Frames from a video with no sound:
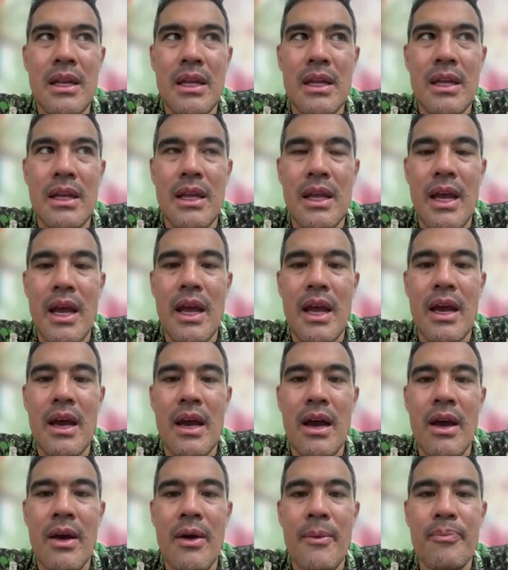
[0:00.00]
yeah,
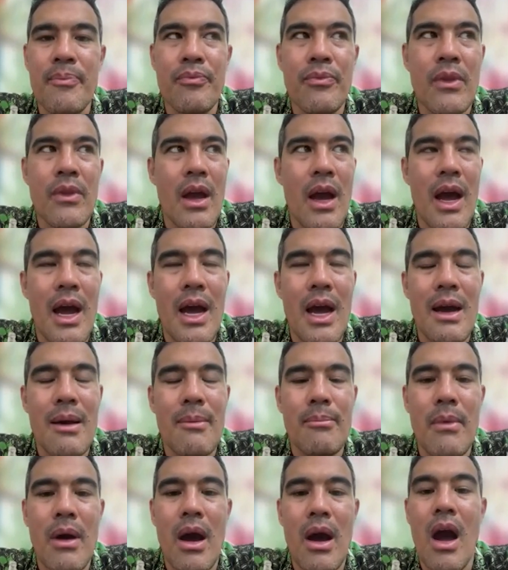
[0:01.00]

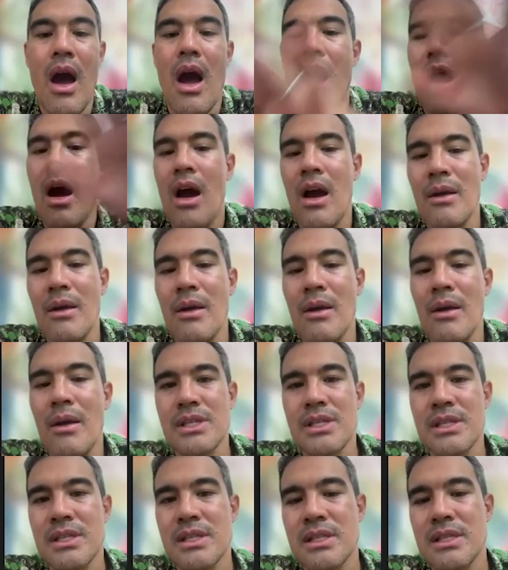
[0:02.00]
I'm
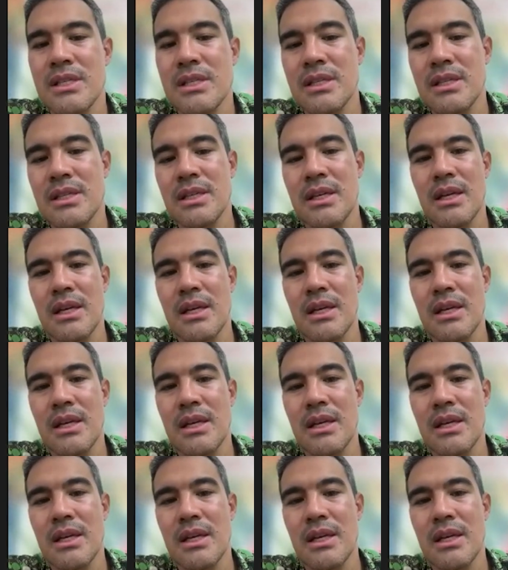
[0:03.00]
just,